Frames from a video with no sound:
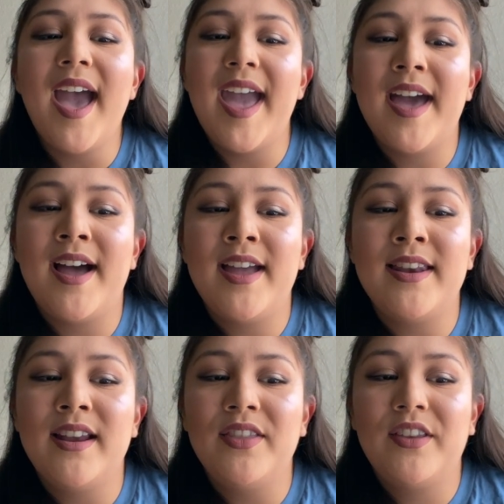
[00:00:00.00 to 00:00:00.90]

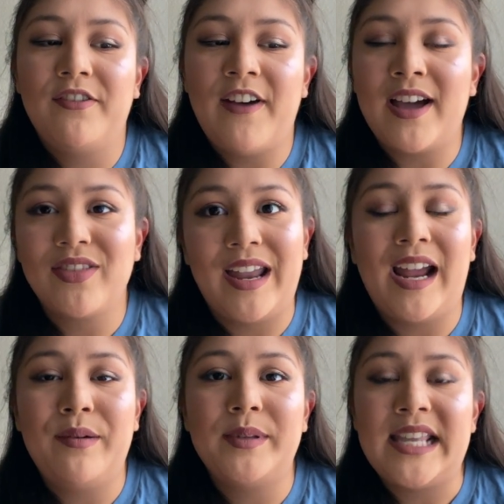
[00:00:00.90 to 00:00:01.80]
And the fact that
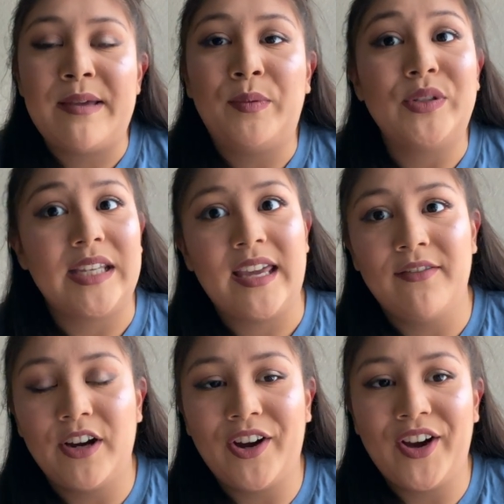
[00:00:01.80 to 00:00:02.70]
I was able to give
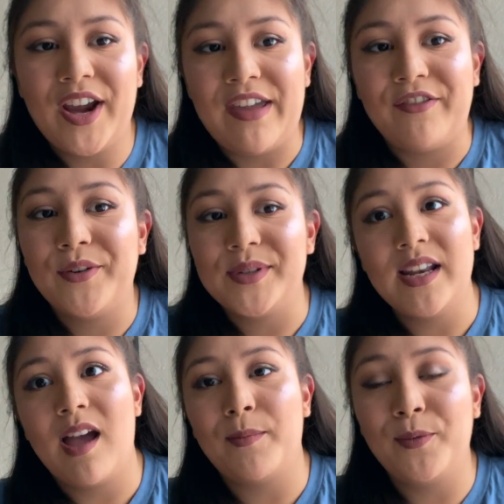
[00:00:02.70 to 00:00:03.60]
her a
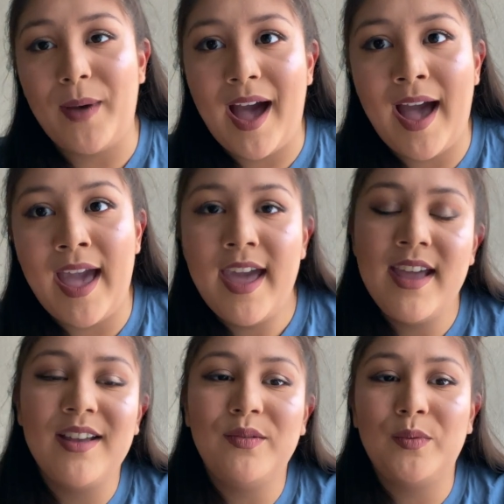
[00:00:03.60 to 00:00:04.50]
frozen apple
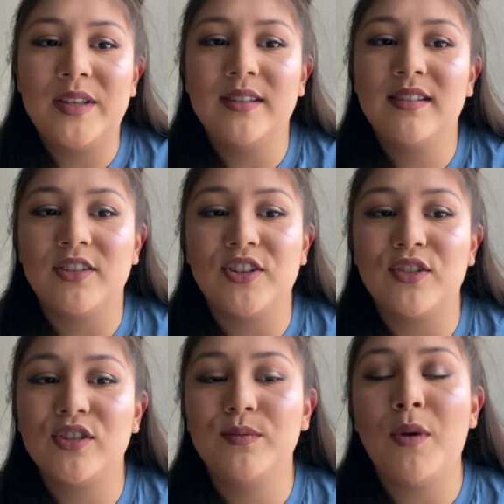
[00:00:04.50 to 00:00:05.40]
pie was such a
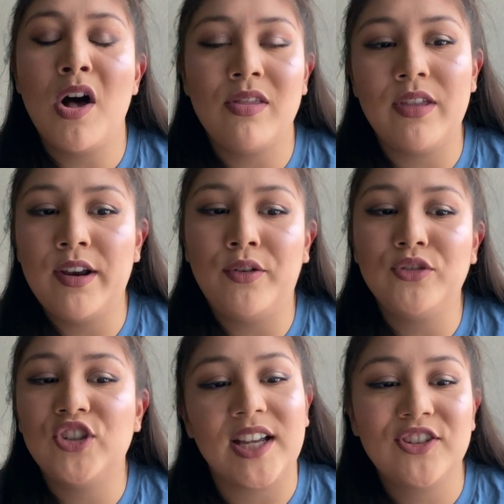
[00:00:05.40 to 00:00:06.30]
small little
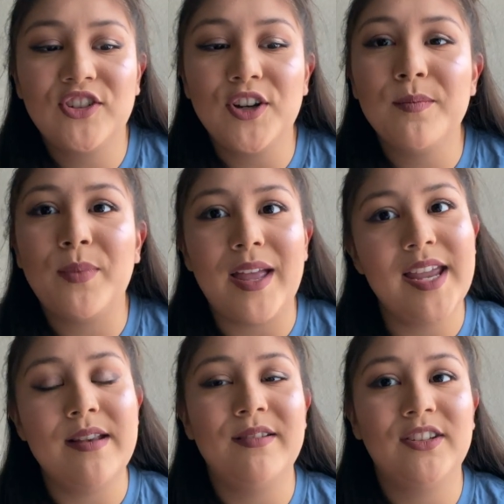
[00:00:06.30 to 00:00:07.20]
gesture, but
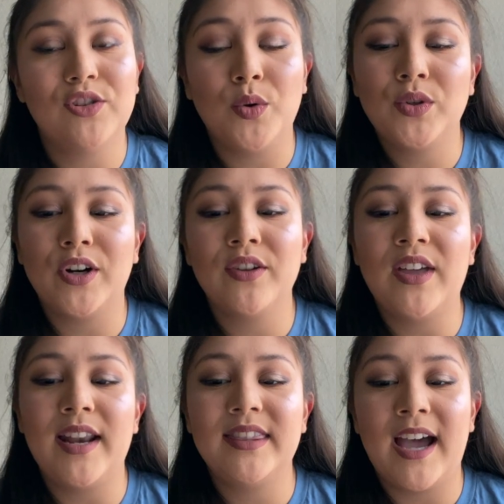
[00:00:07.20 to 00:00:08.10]
it told her
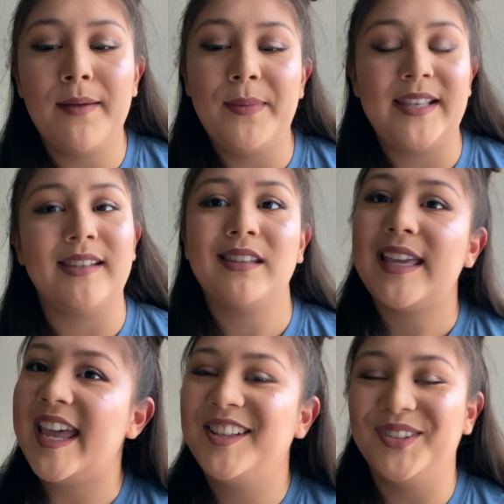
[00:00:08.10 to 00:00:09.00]
that basically
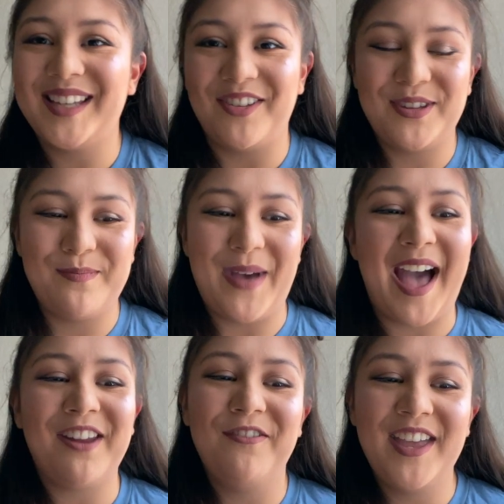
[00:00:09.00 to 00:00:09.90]
canceled out the
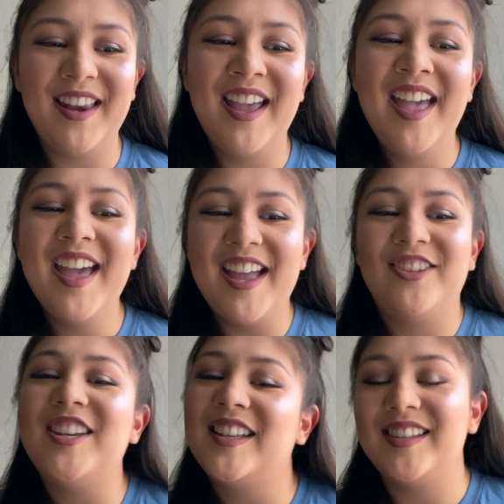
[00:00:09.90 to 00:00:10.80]
bad of it, and
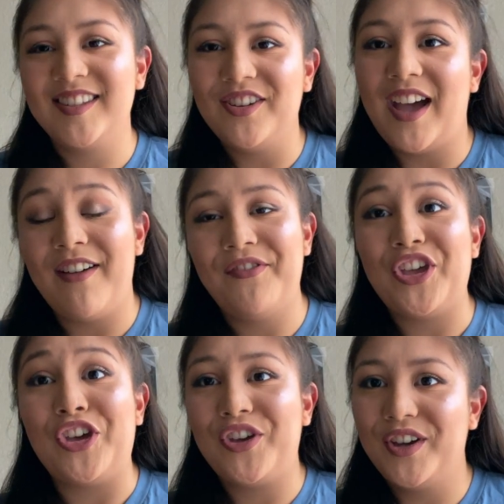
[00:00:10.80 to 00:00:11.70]
she can still have the
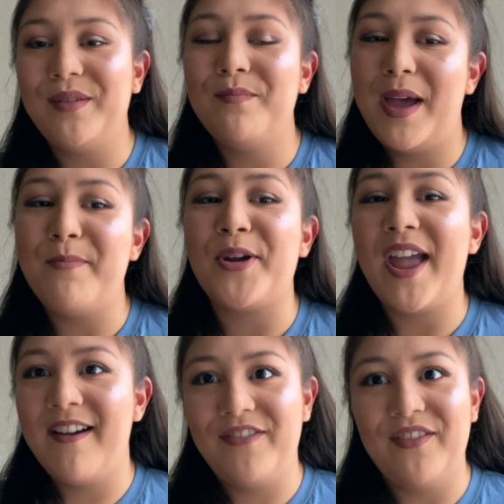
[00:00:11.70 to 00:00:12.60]
good
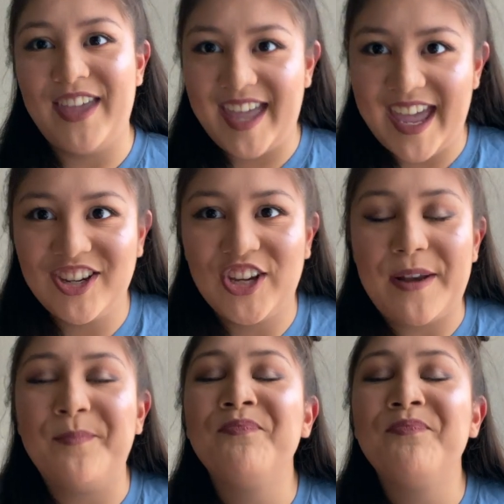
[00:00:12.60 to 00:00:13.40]
memory of the vacation.